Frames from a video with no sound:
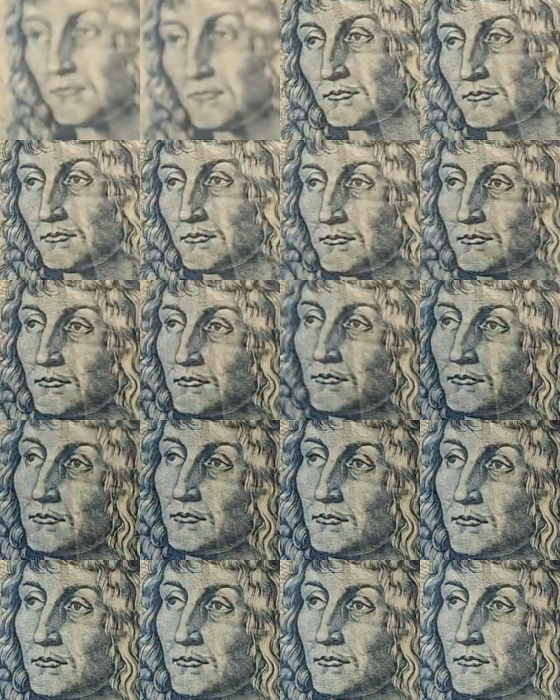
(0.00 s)

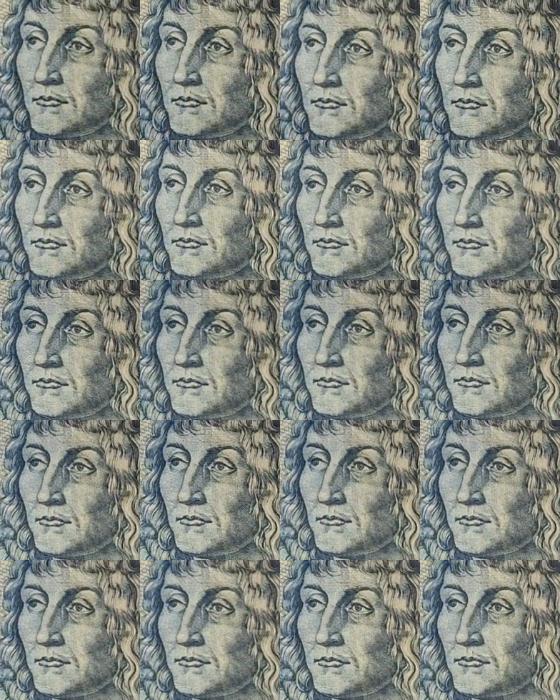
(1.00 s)
see, the 10
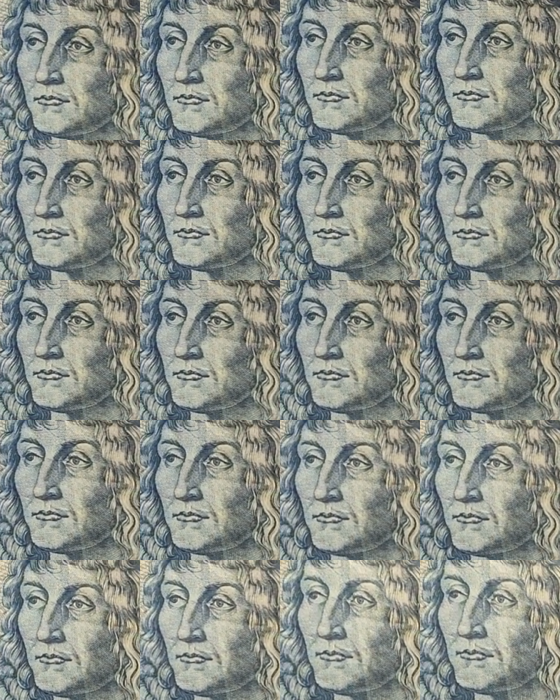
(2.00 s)
mark,
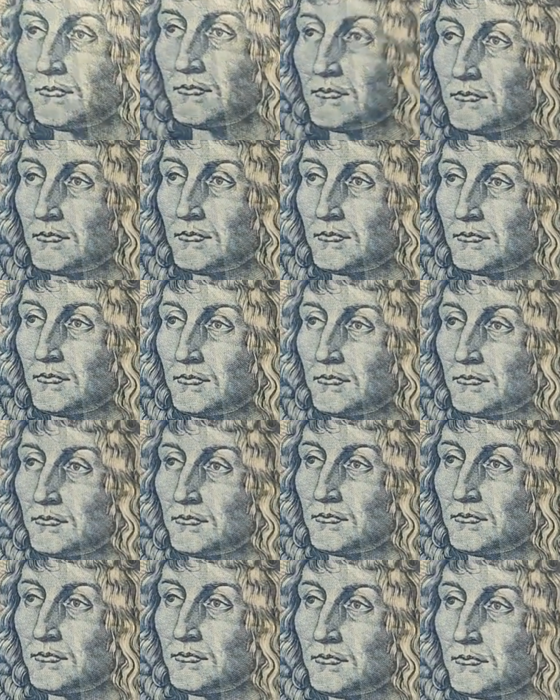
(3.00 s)
which was equivalent to
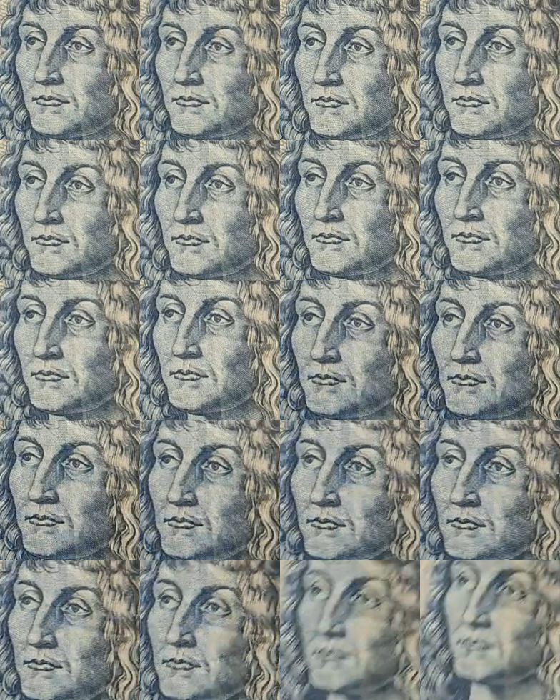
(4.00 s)
$10,
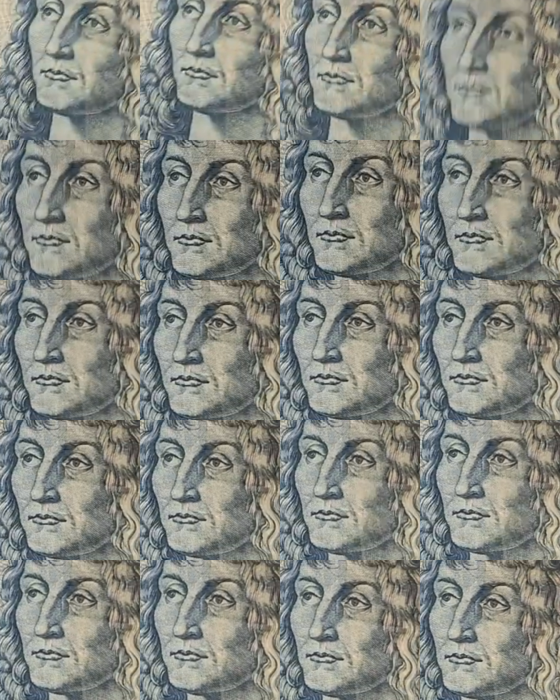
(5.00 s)
uh, is a
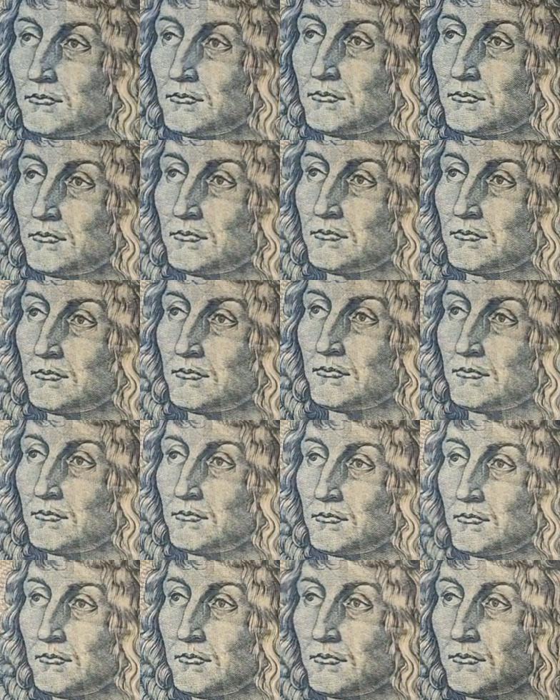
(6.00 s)
bit smaller than the
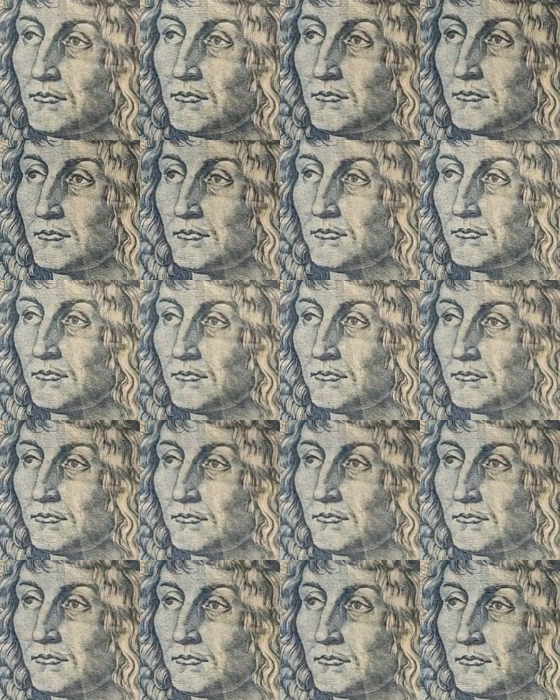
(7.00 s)
20. So
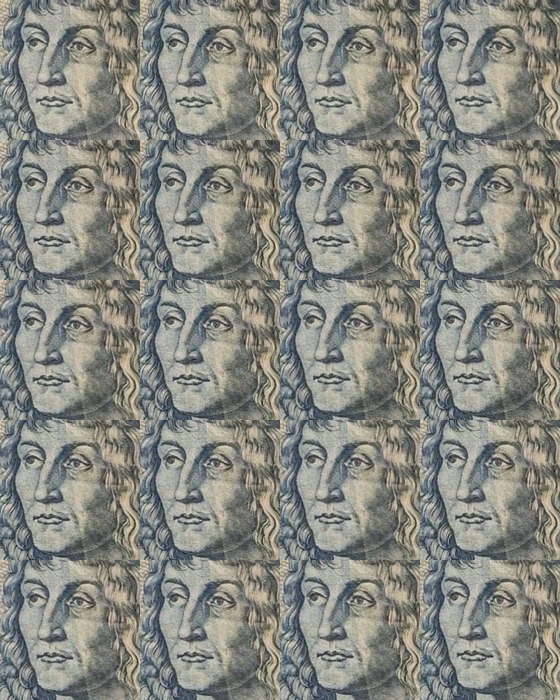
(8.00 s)
comparable to
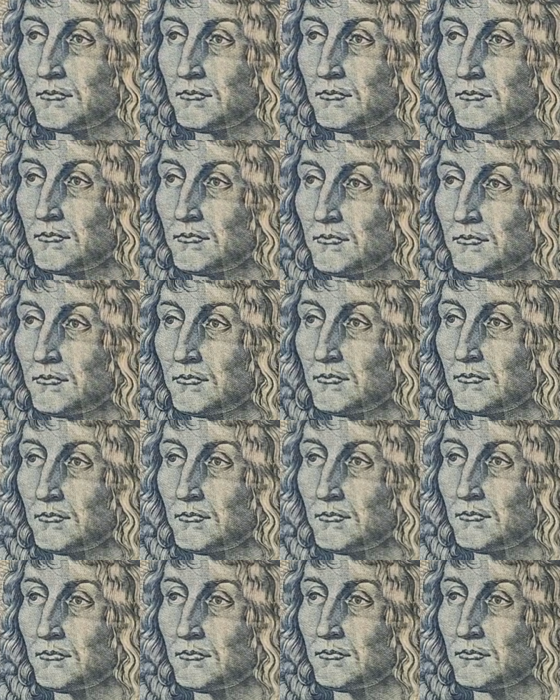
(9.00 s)
the $10
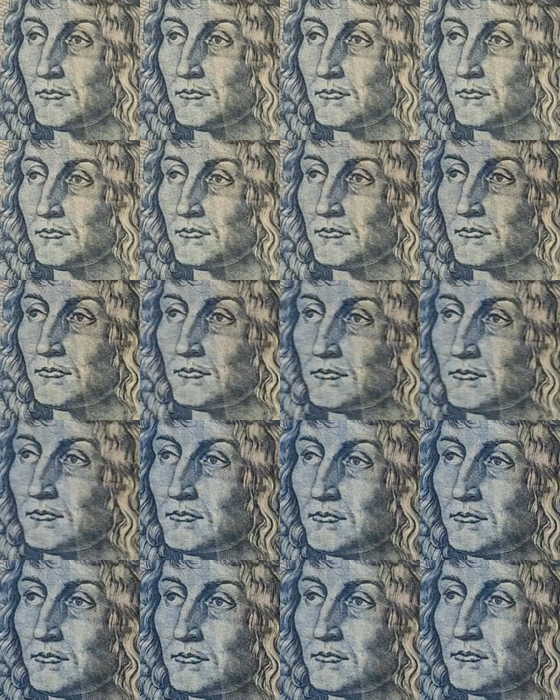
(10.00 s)
currently.
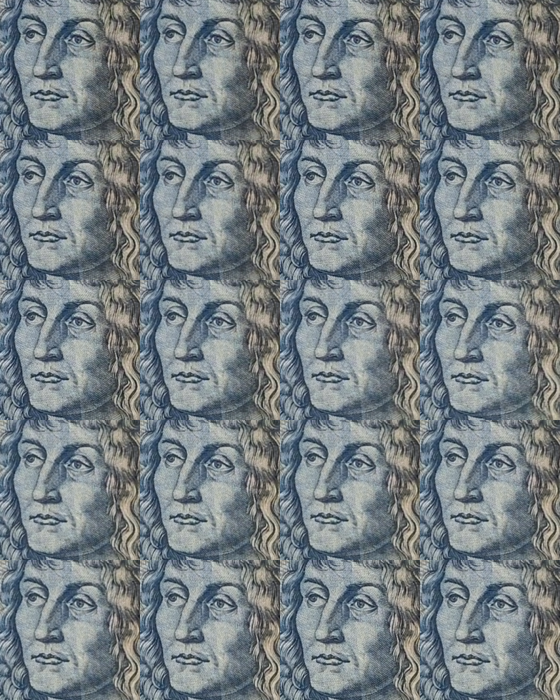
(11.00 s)
And this one has
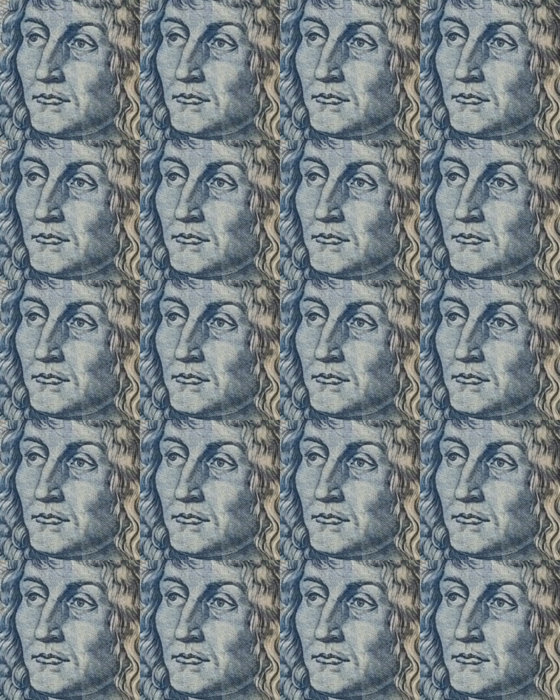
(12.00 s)
a...